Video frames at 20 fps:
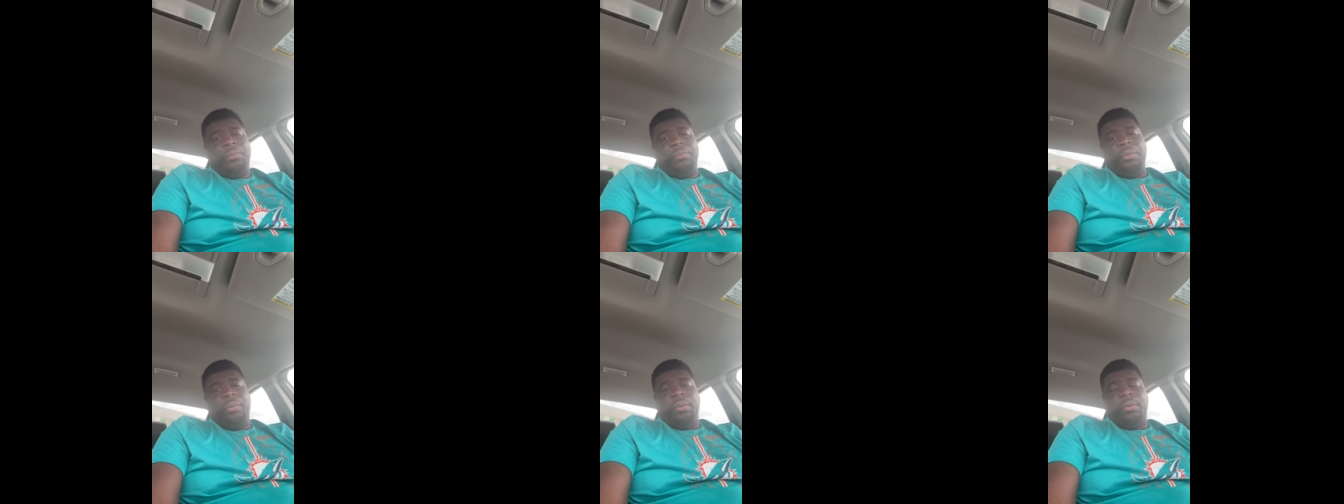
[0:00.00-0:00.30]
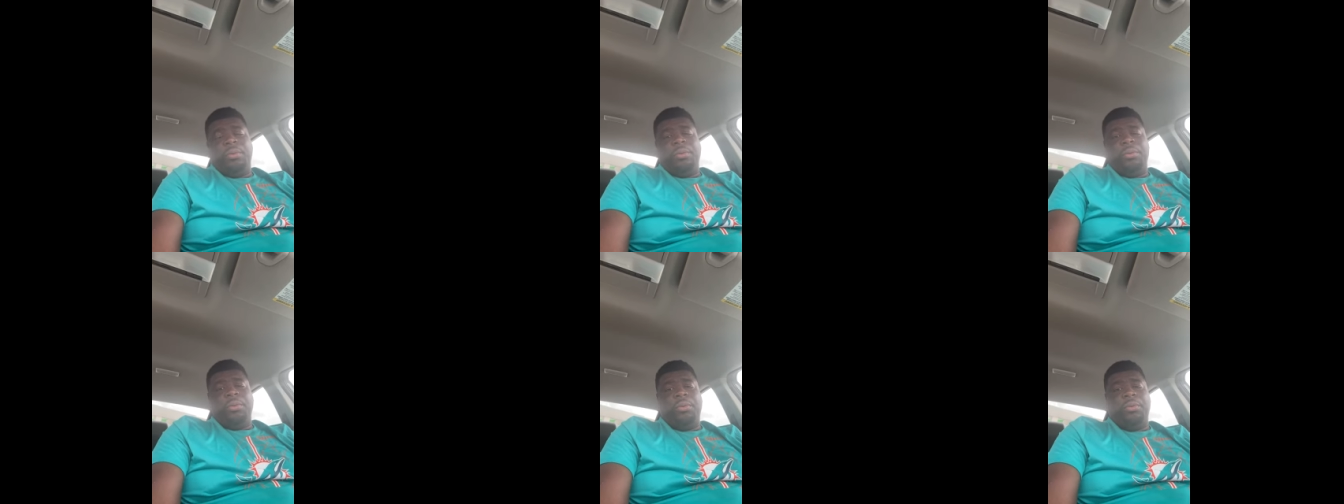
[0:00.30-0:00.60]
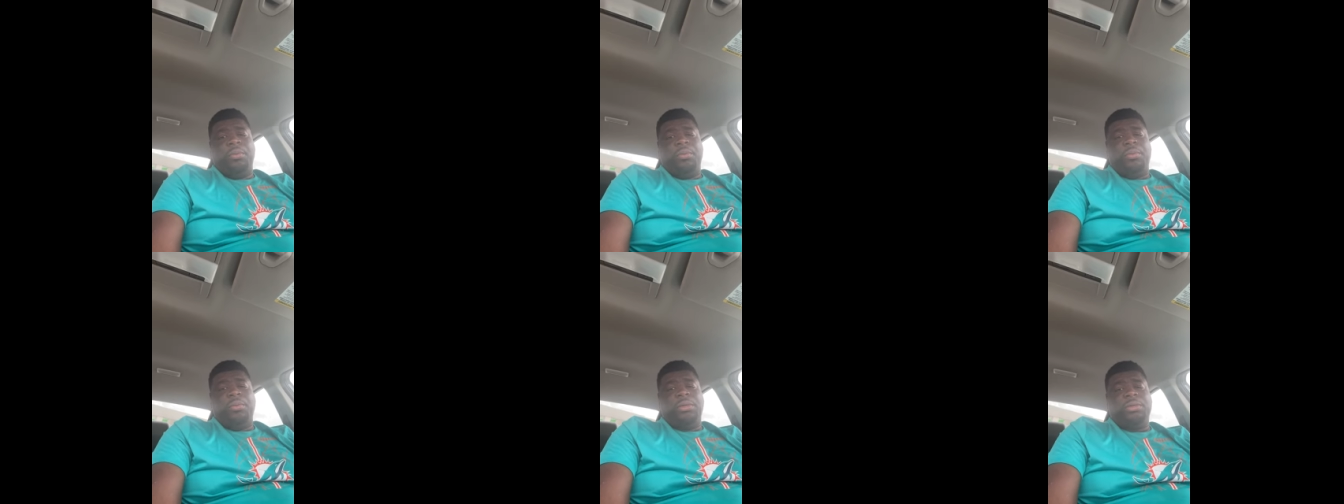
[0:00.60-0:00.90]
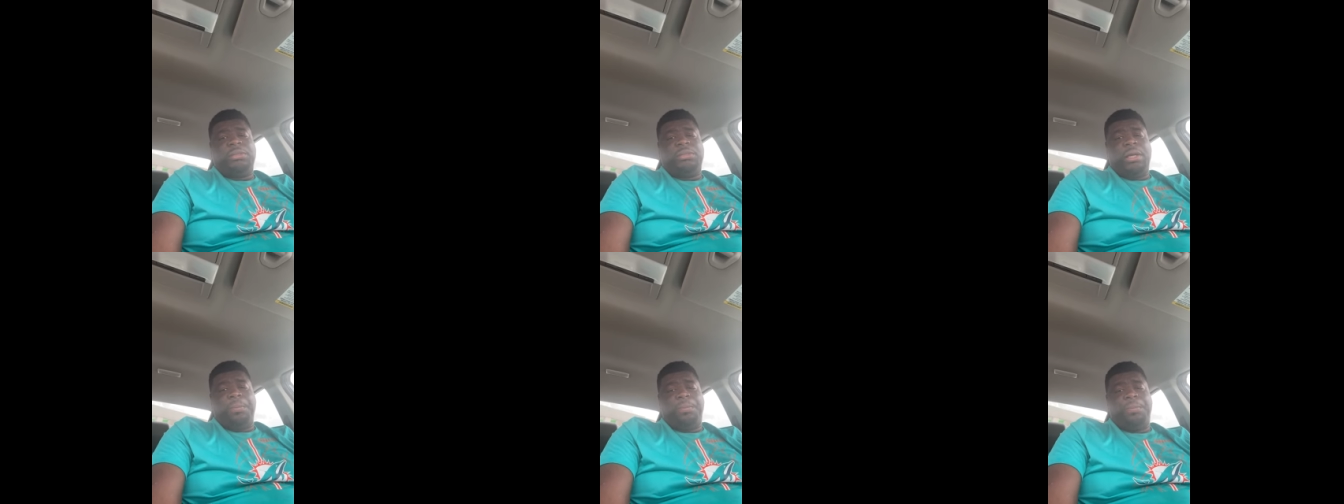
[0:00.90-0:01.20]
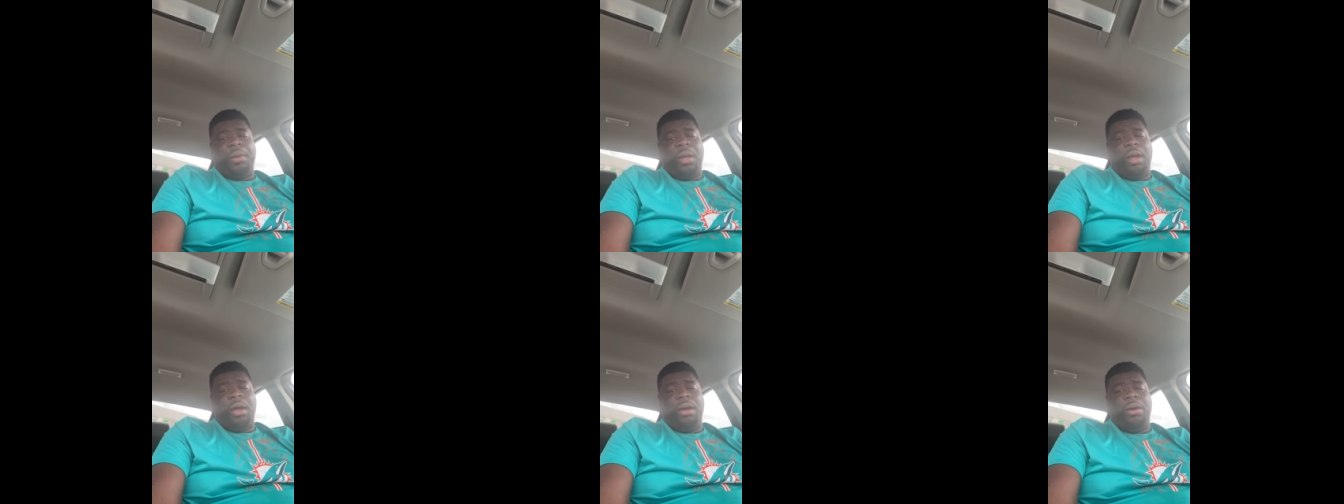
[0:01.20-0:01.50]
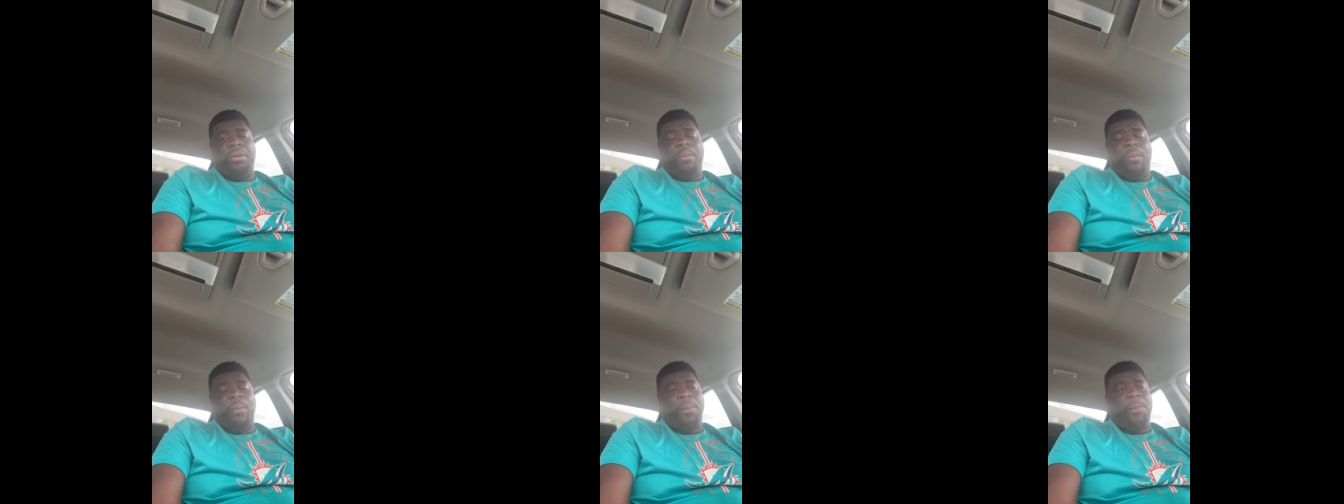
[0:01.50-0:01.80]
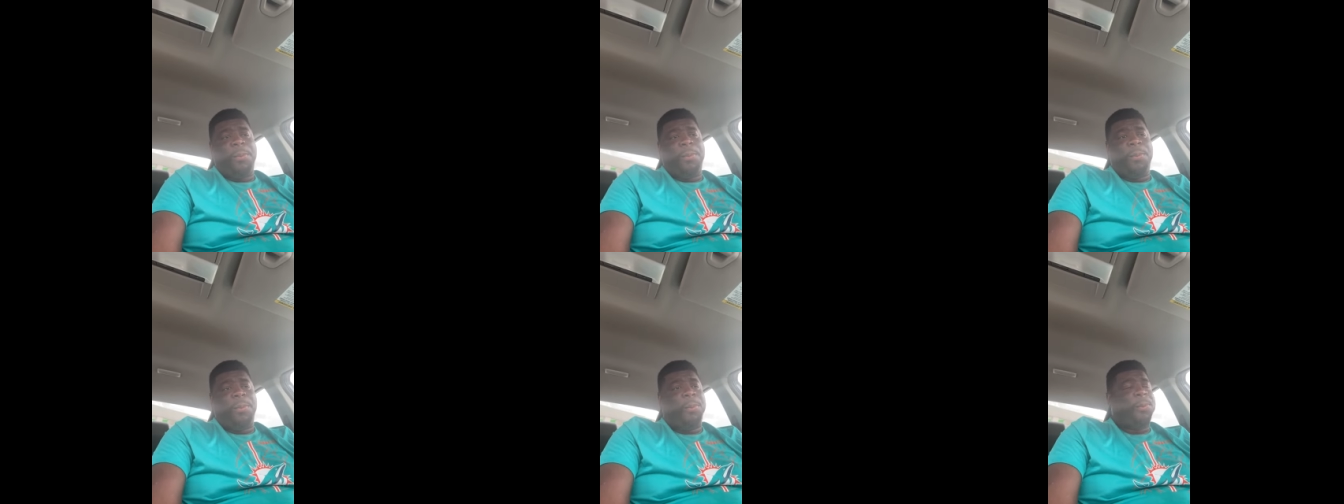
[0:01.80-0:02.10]
What's up, y'all?
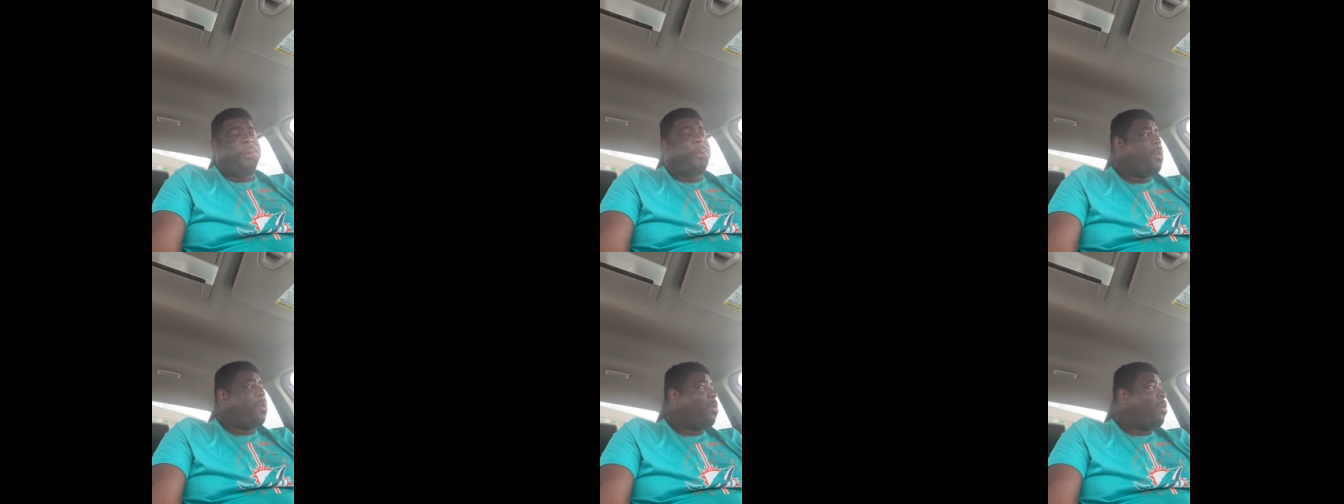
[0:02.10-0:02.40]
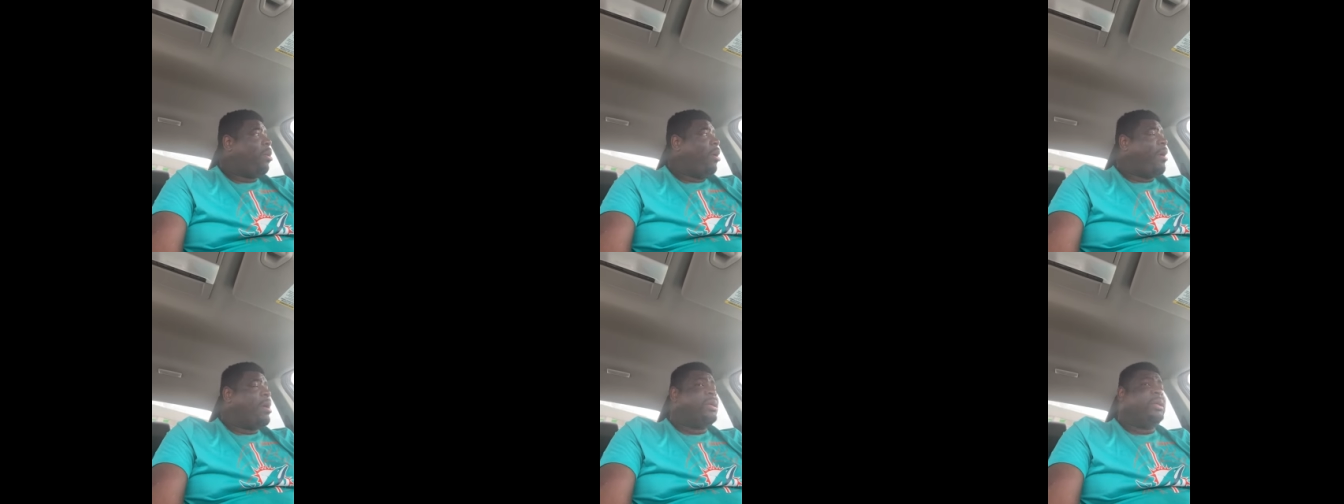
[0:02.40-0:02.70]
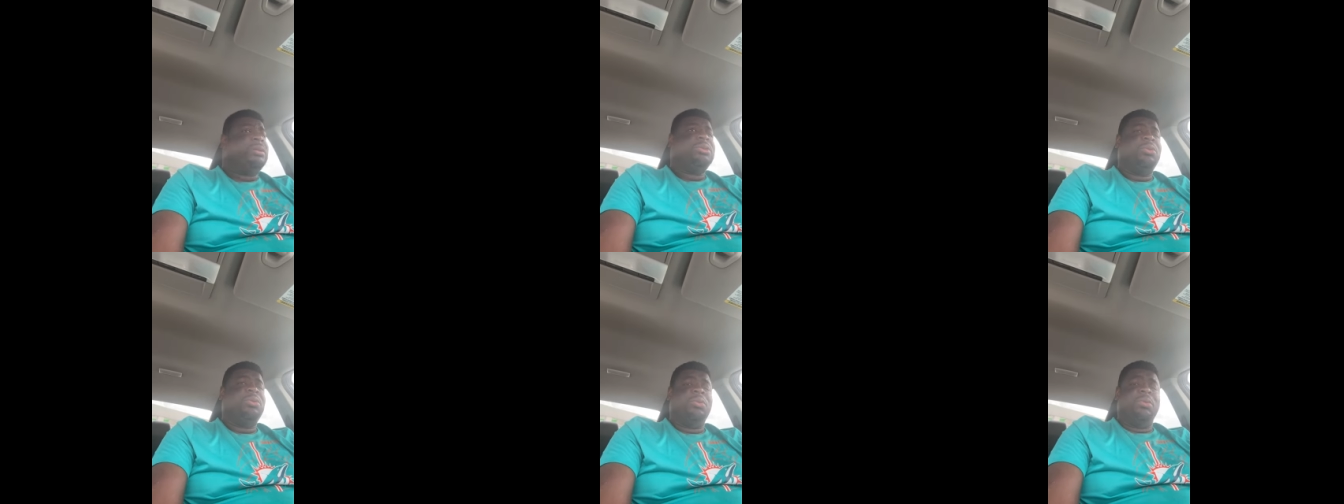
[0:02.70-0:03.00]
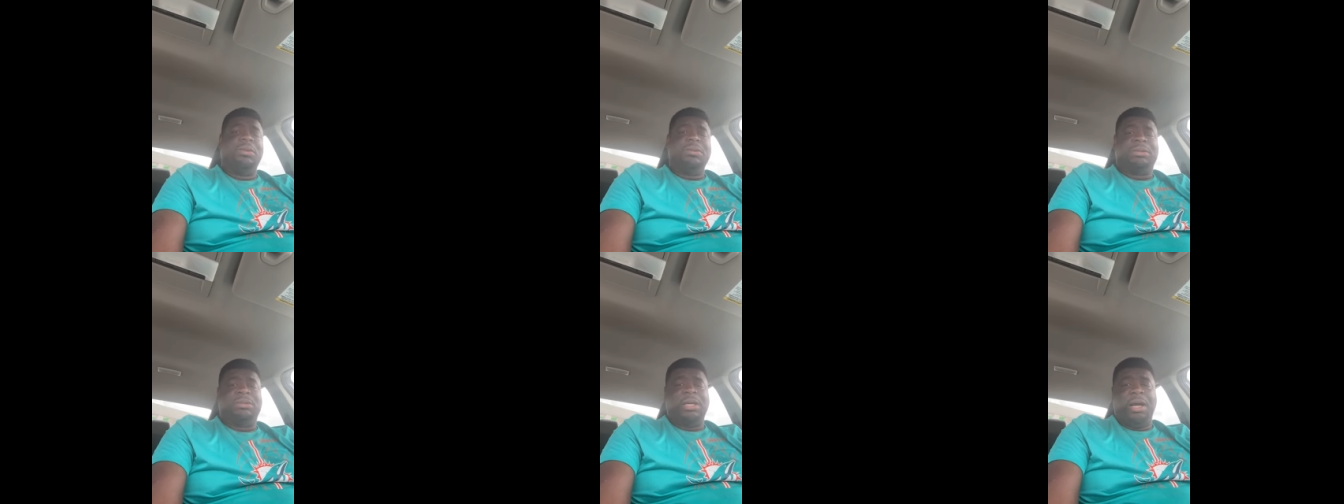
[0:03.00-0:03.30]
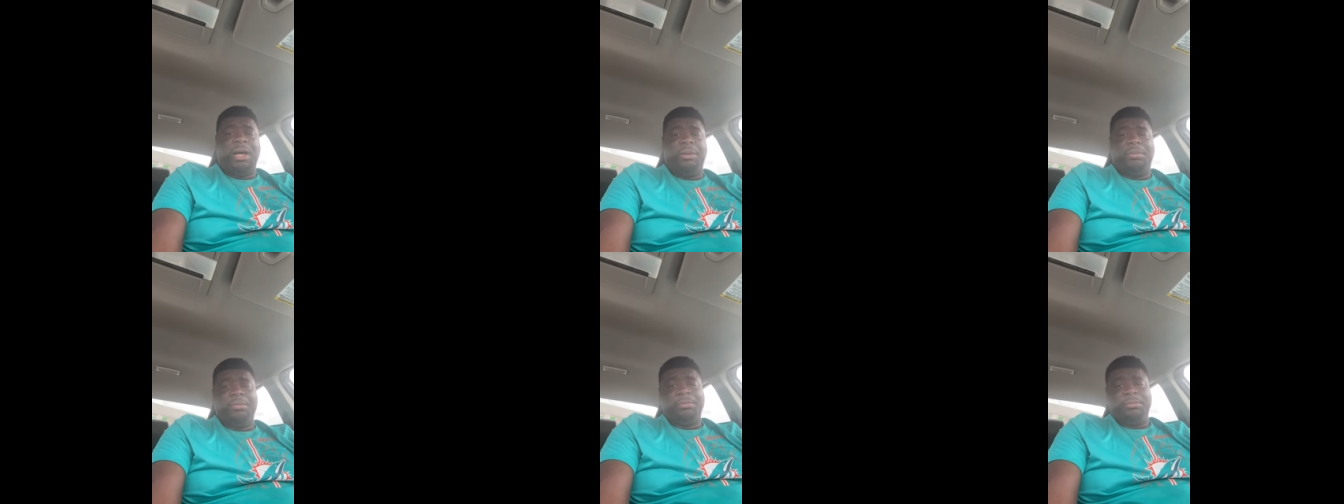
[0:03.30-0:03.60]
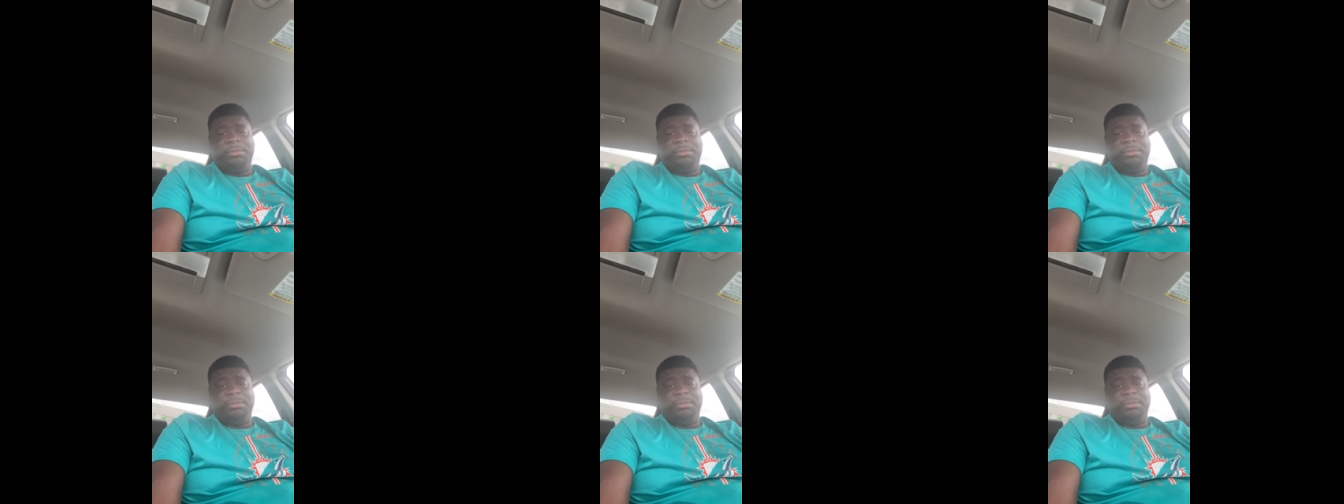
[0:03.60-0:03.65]
What's up?